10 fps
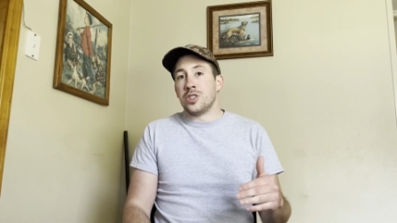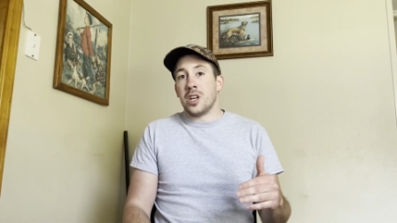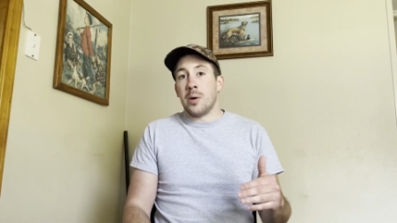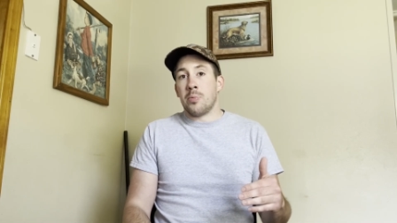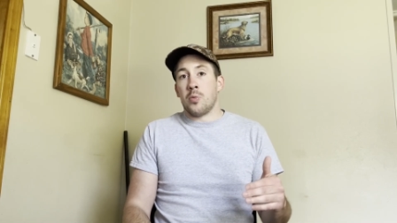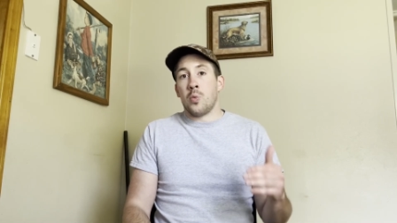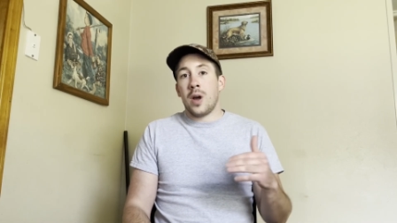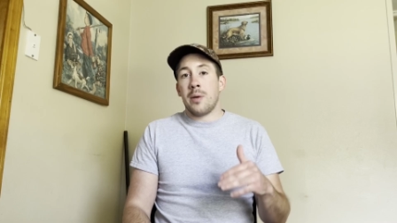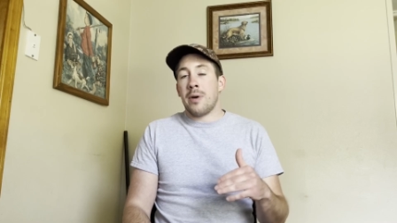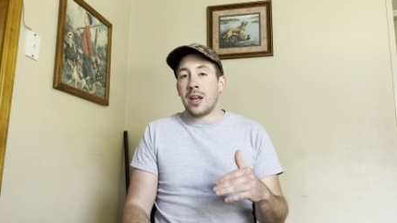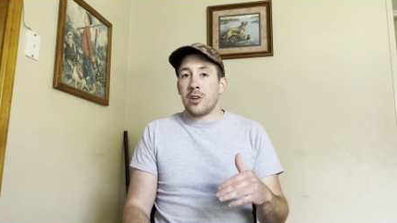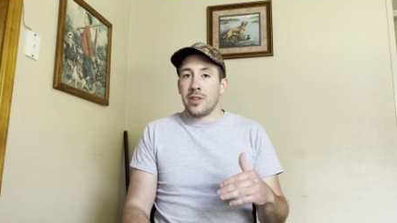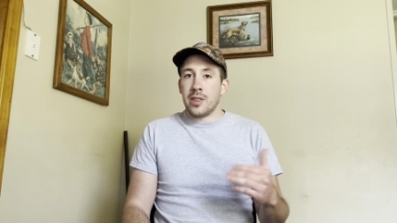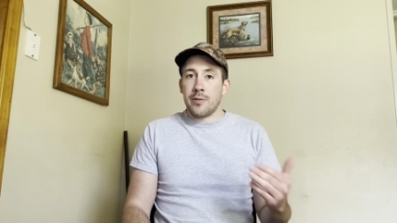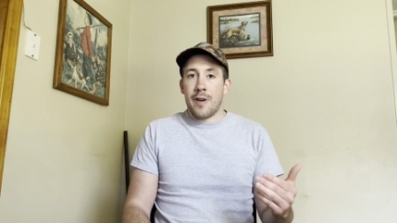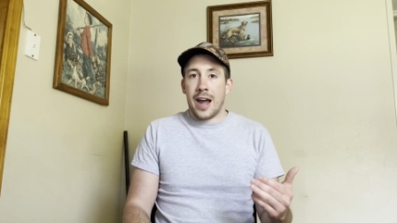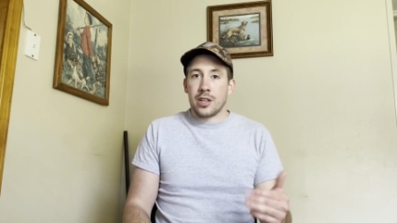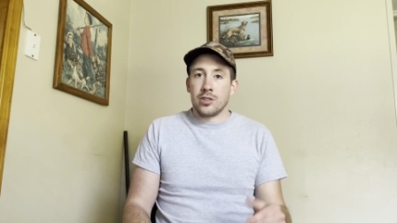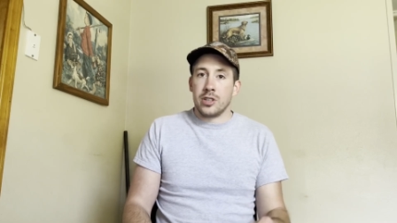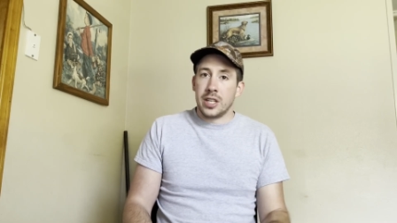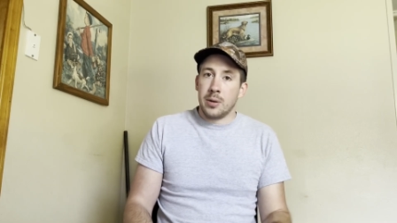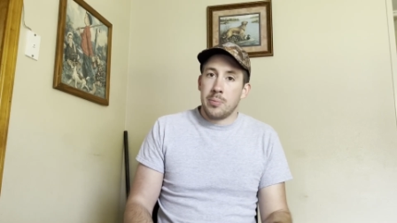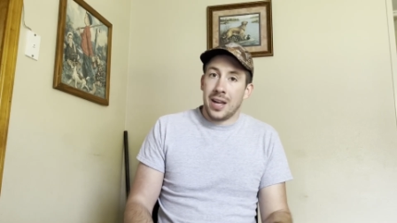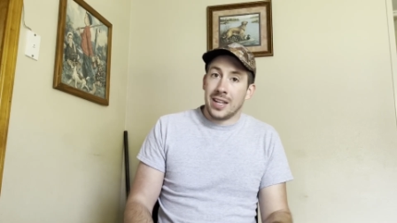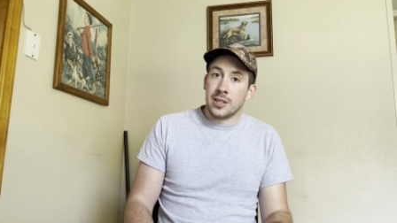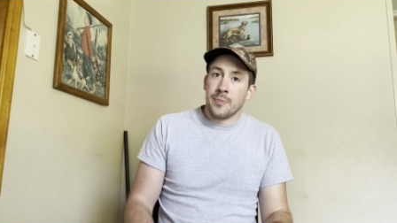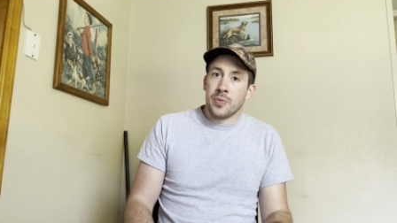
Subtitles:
up way better than the factory paint.